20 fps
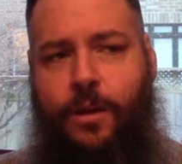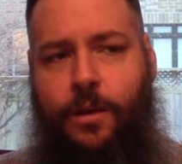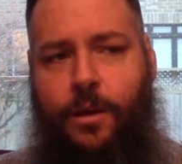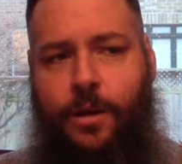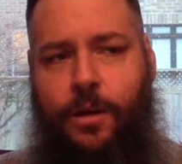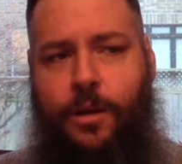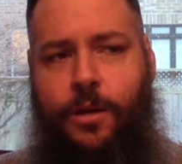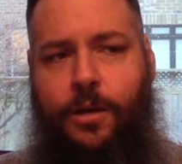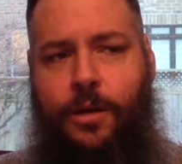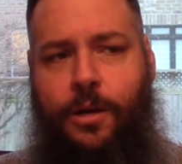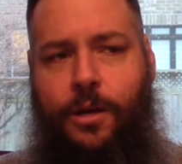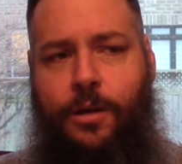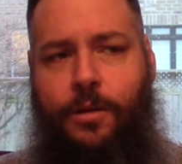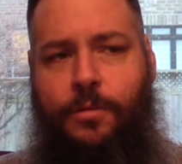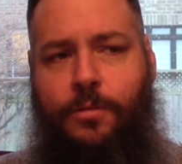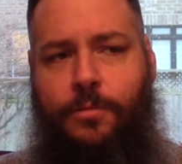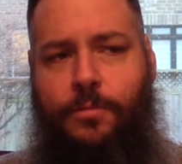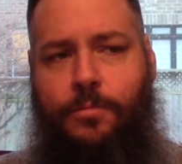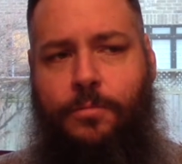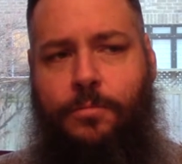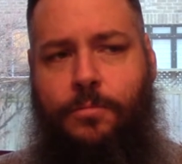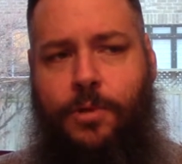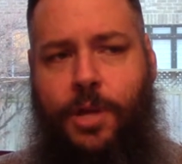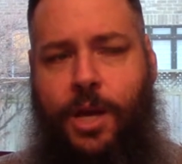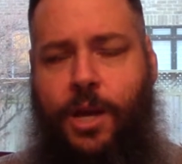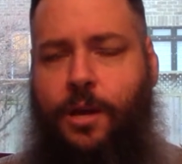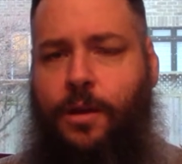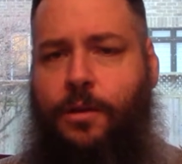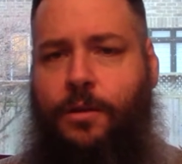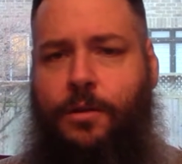And uh,
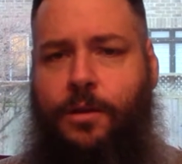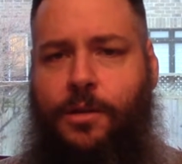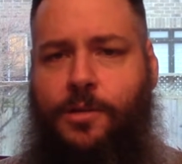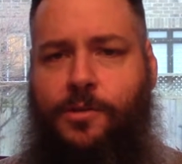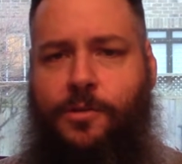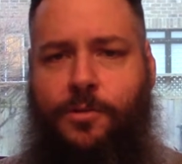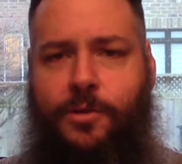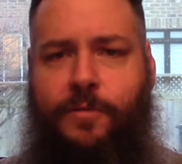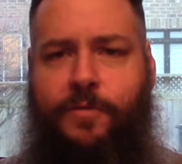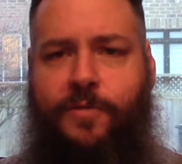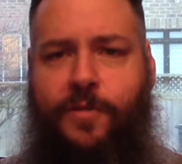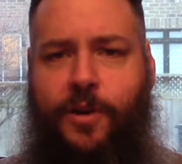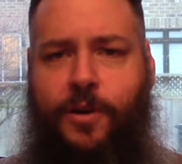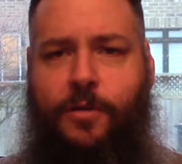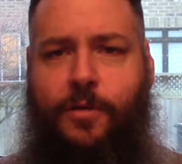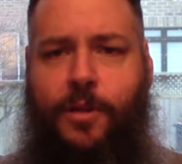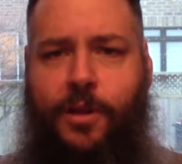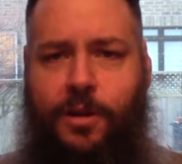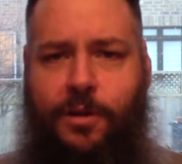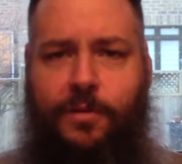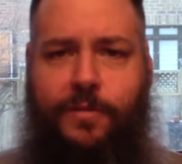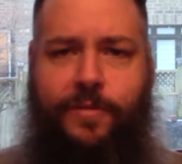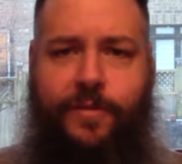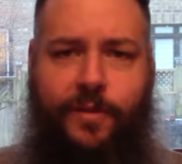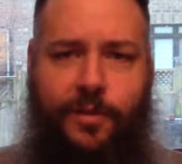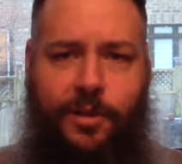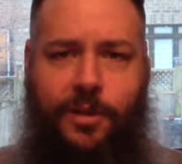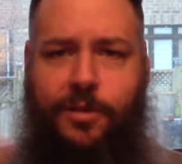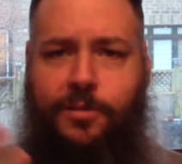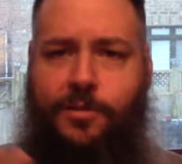yeah, it's only fair that if
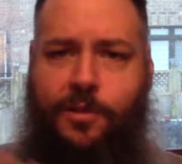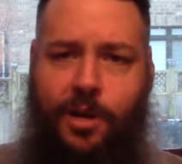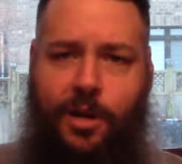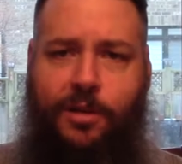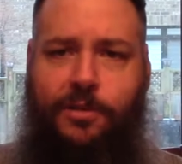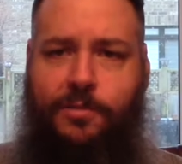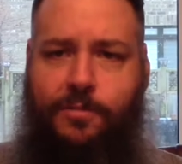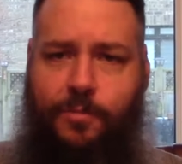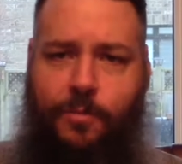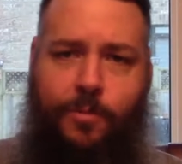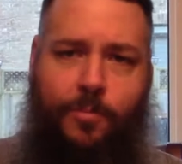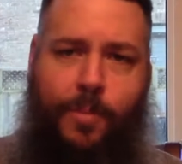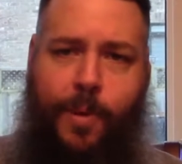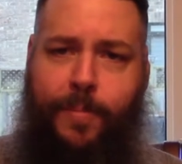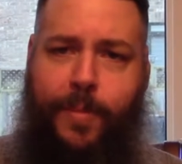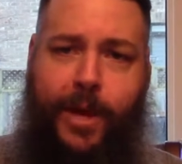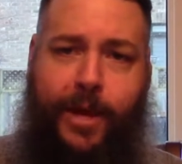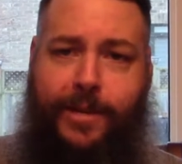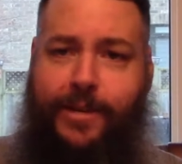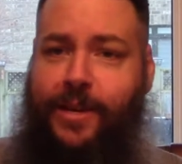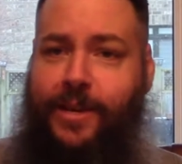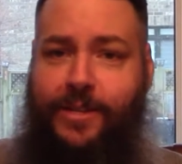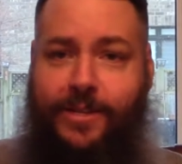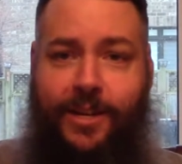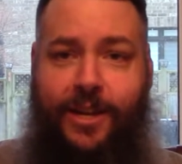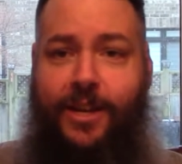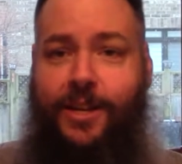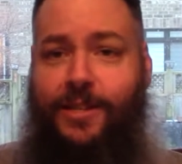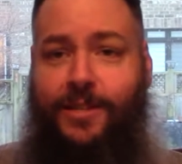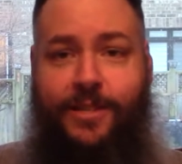I'm going to talk about my bad days,
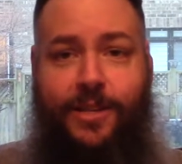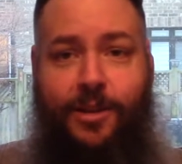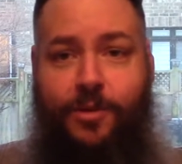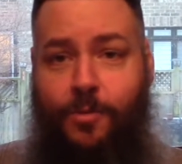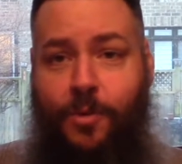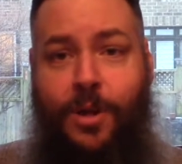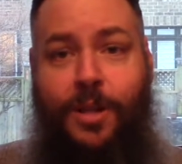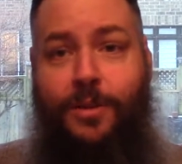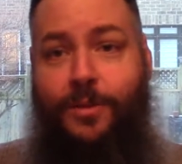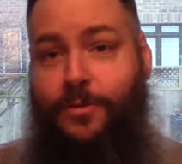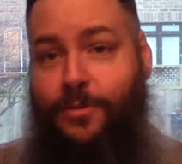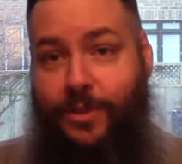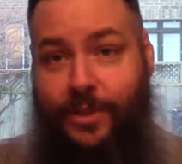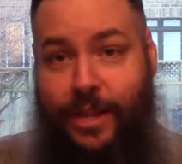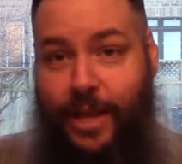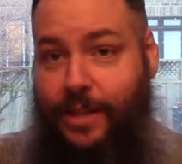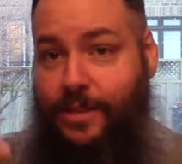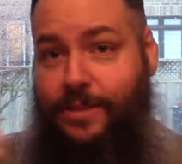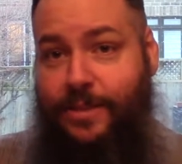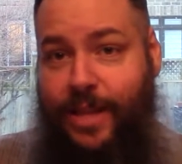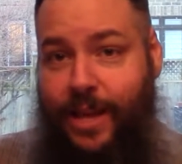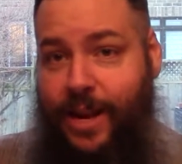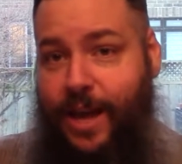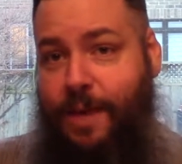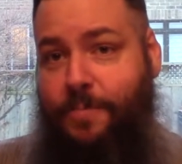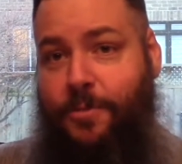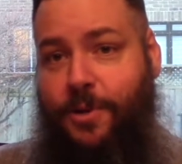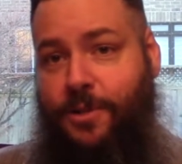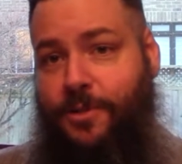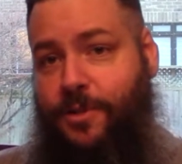I got to tell you, well, that's not
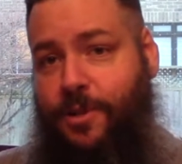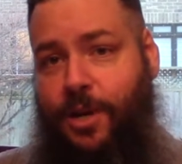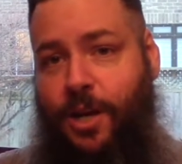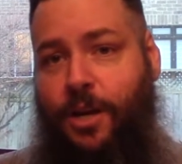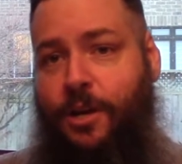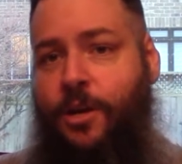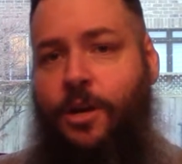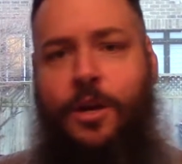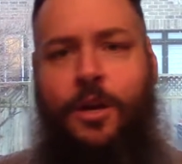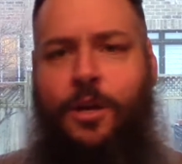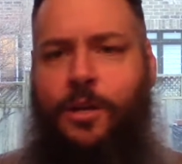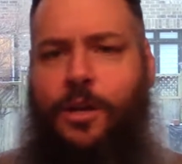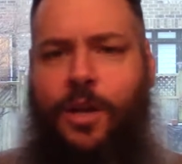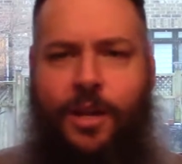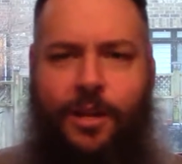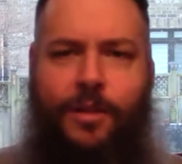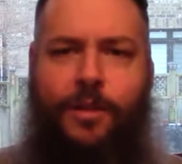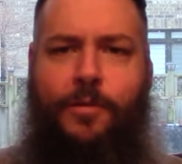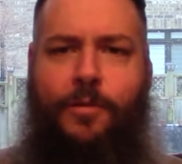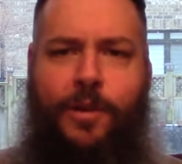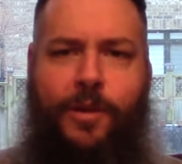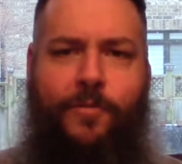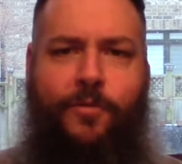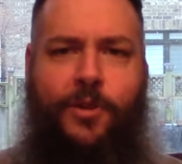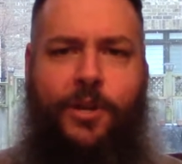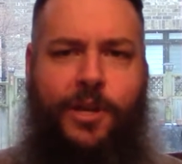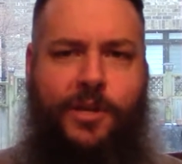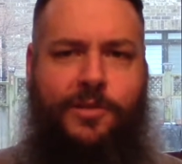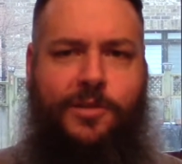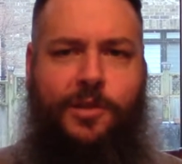happening today. Not
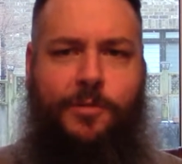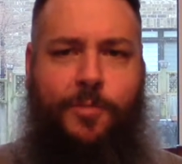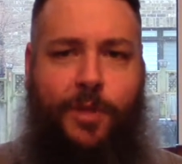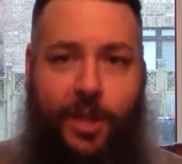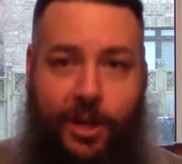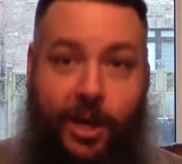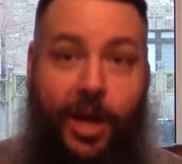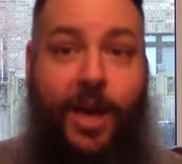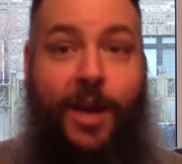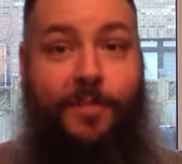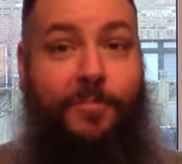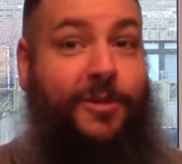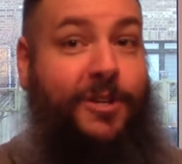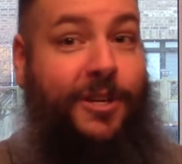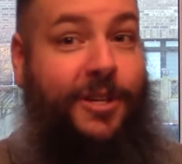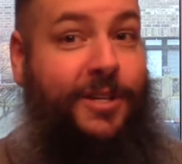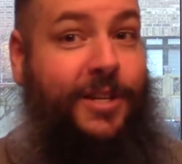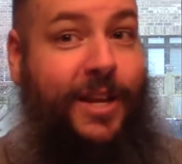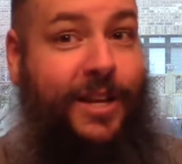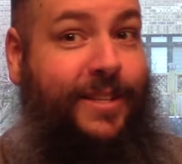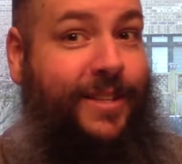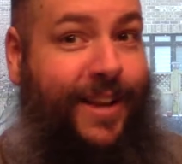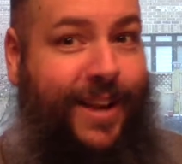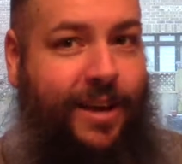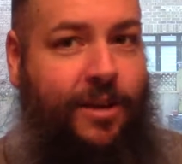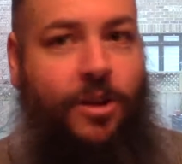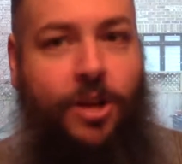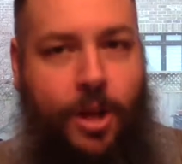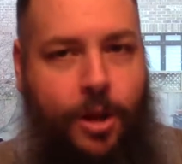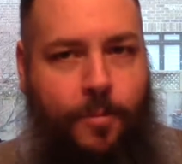every day is going to be like, hey, I'm a good day
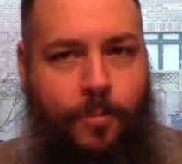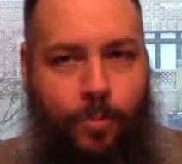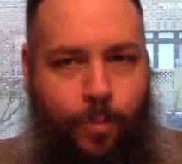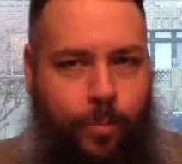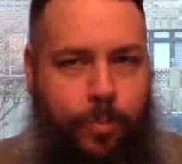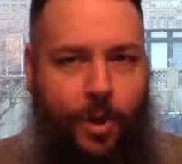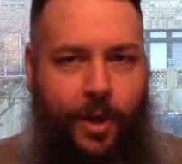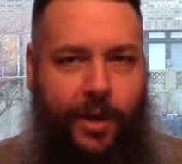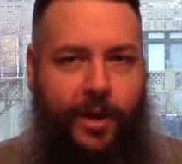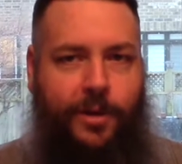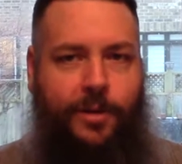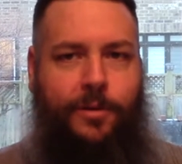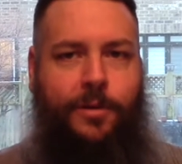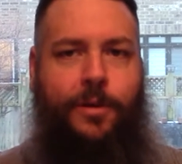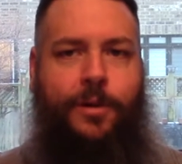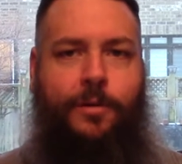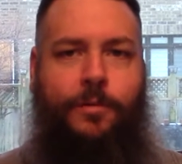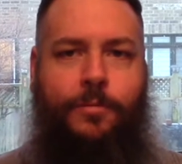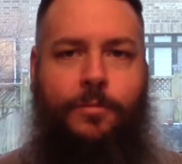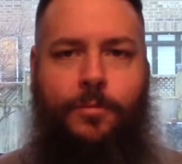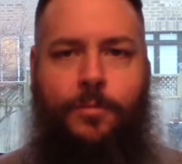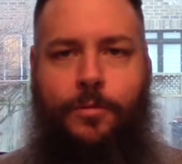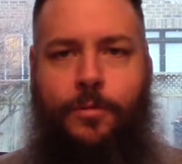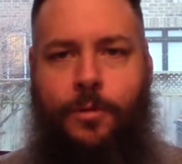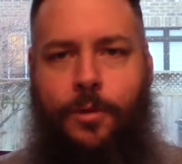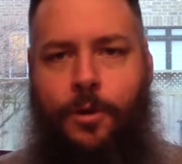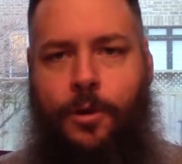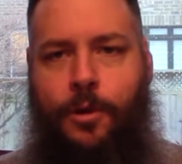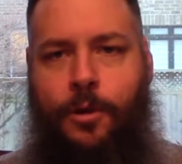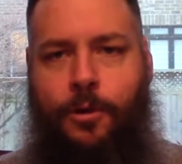today. But, you know,
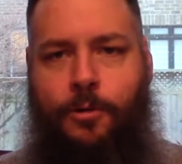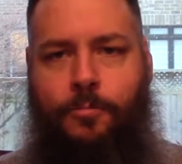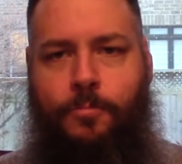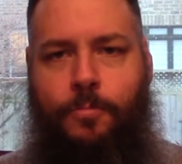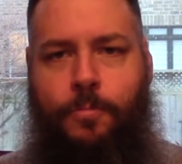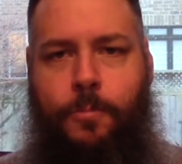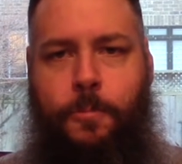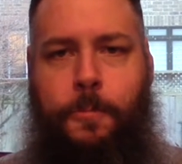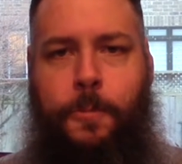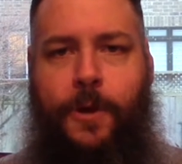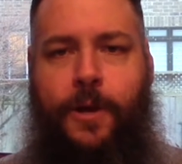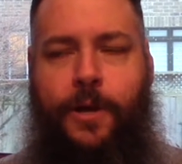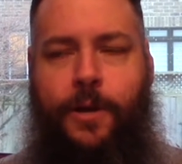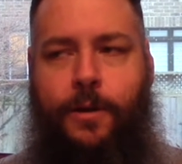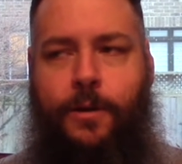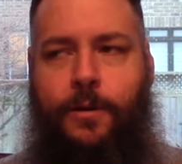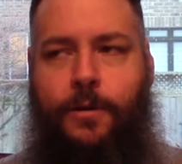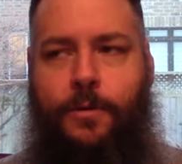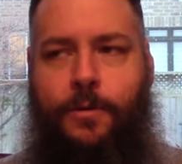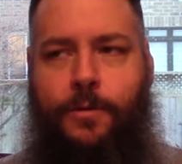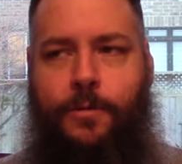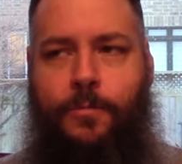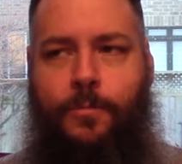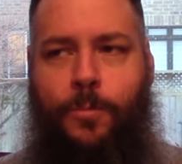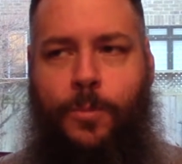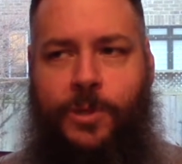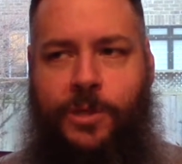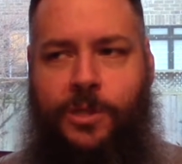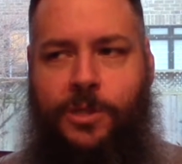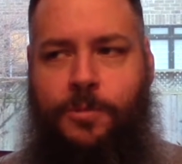but
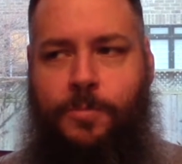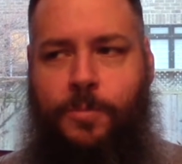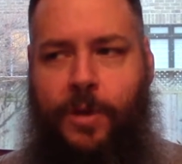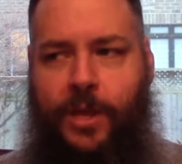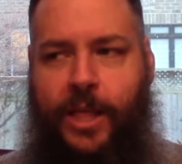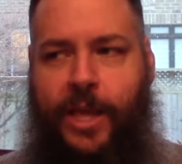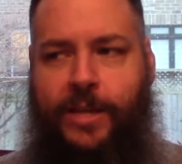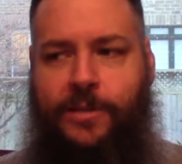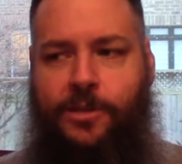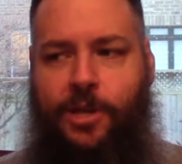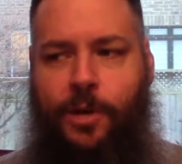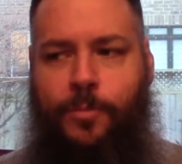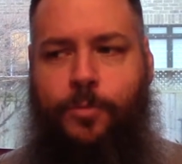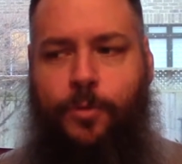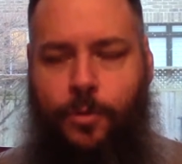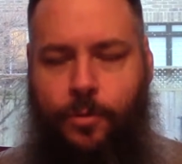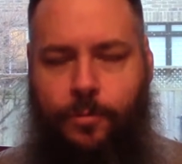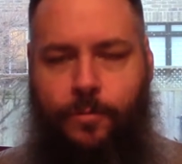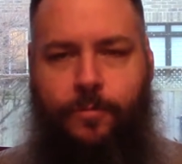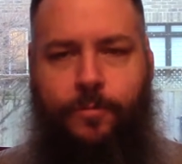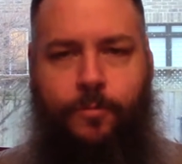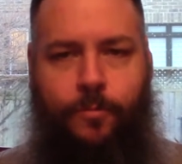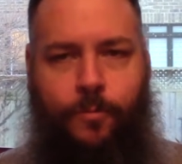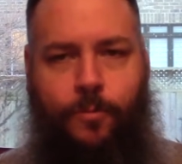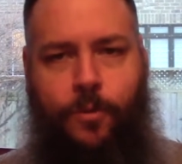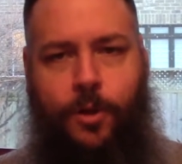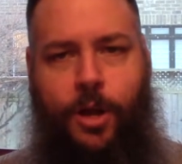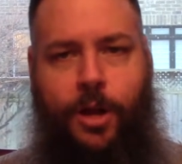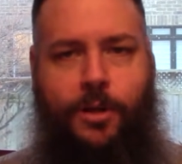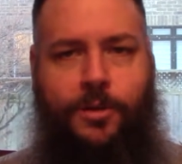since my last couple
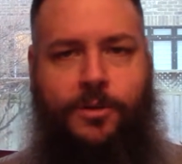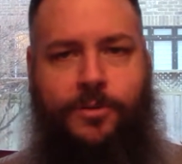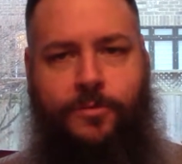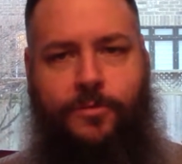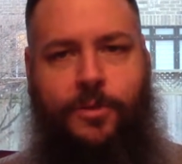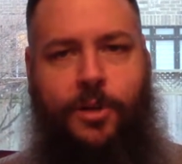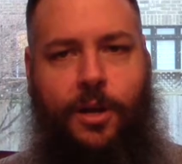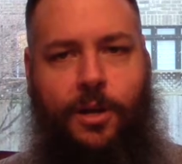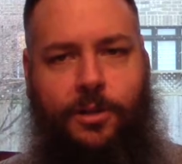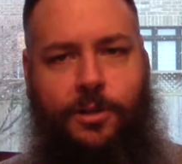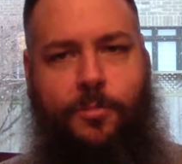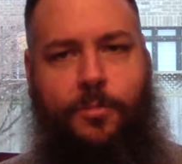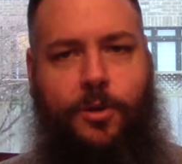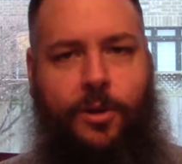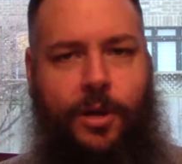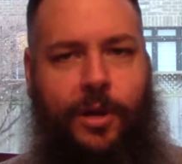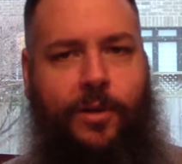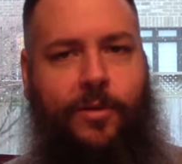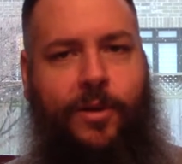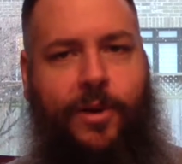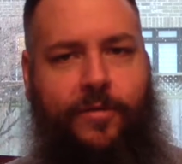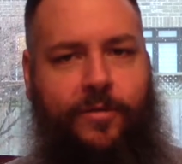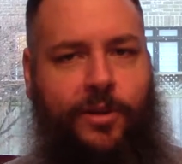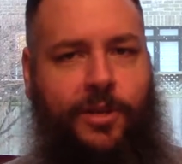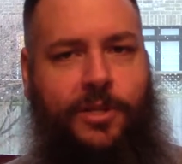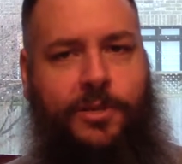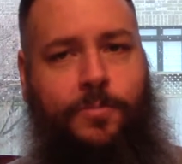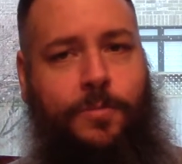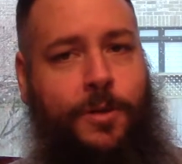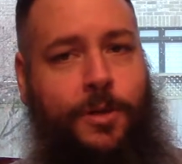vlogs have talked about how heavy
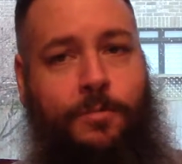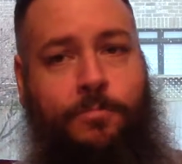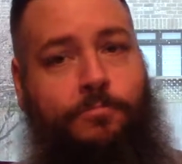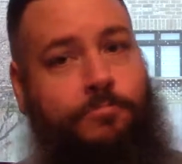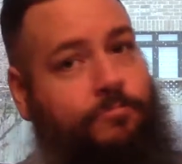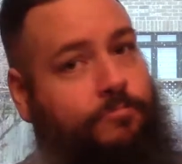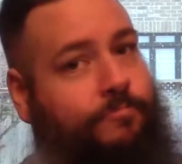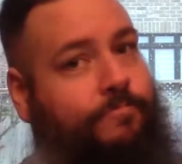it's been,